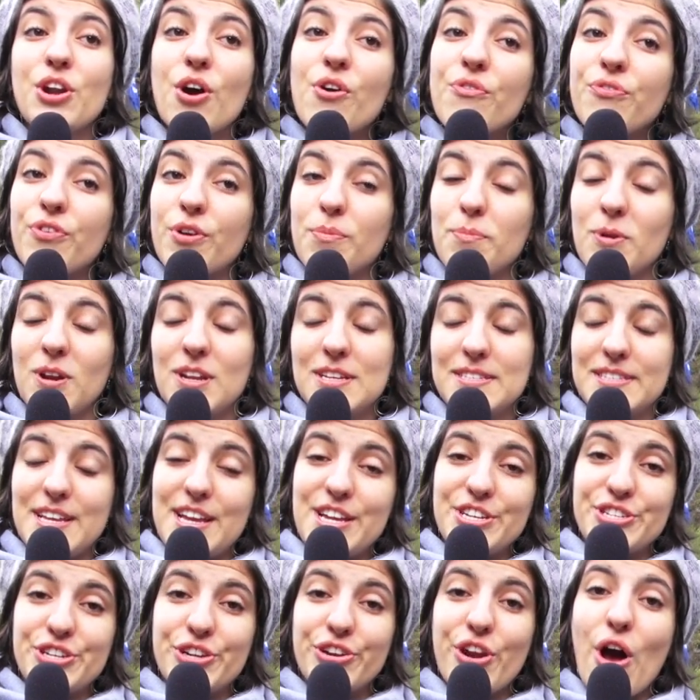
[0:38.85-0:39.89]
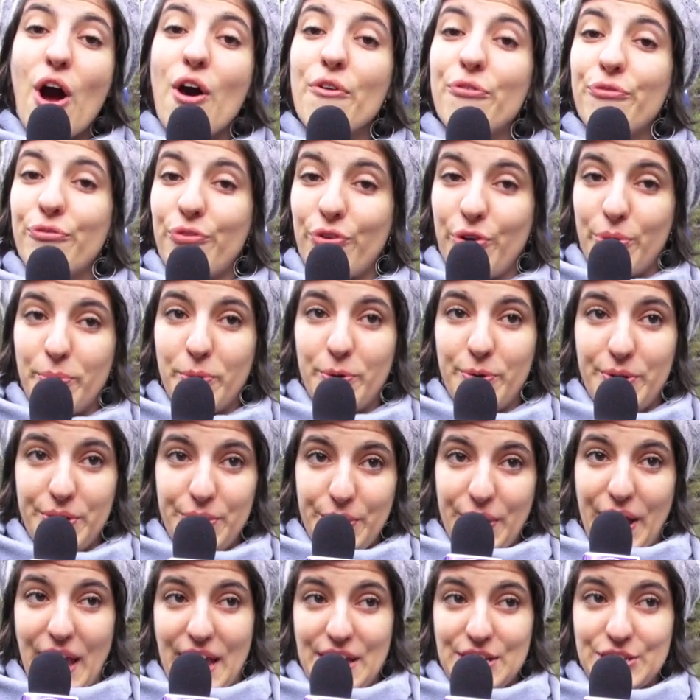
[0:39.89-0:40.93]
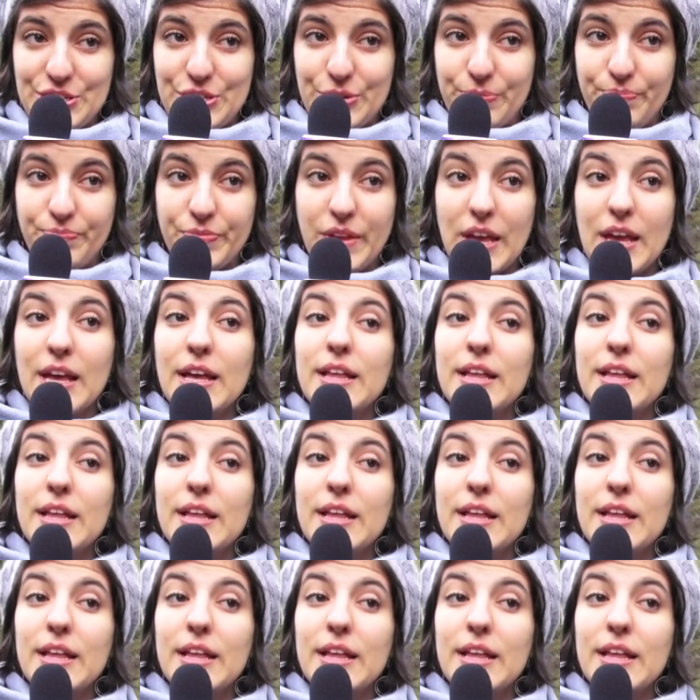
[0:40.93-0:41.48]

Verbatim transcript: non-formalization of formal education.